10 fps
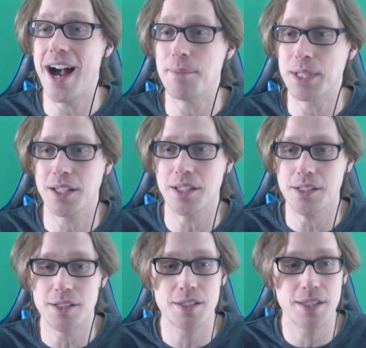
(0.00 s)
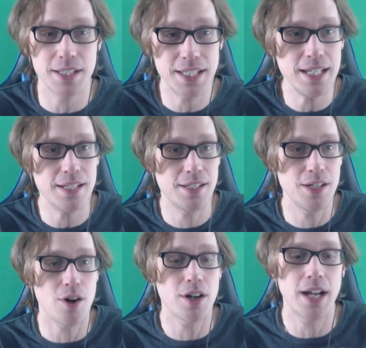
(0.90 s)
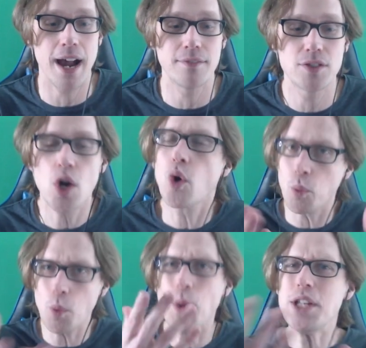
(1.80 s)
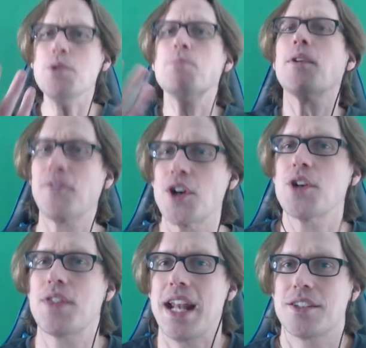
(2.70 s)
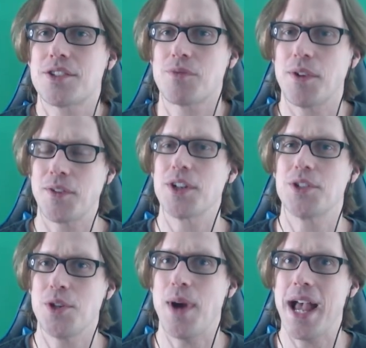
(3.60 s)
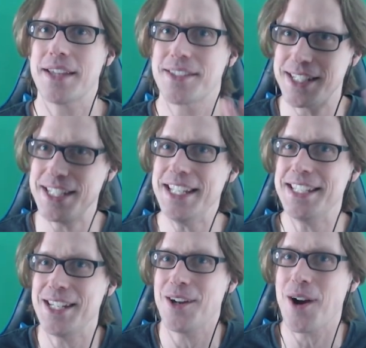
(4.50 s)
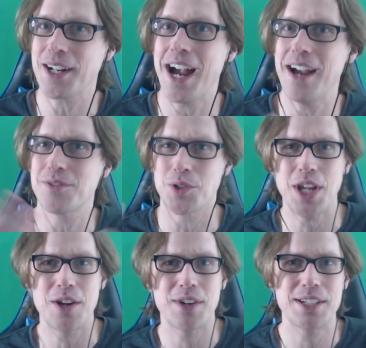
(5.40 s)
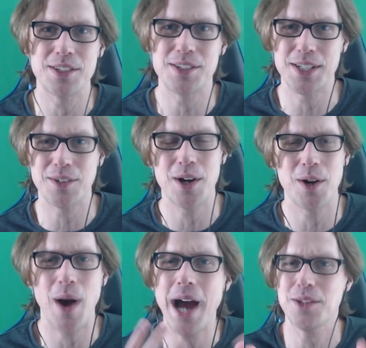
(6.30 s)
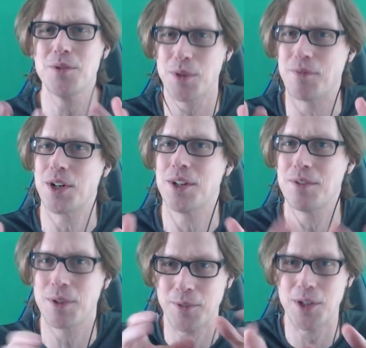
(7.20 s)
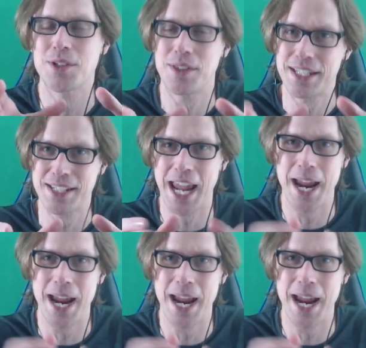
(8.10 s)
because the TEC Archives, or what do you prefer that it's referred to as? The TEC Archives or Generation Zero? How do you refer to this game?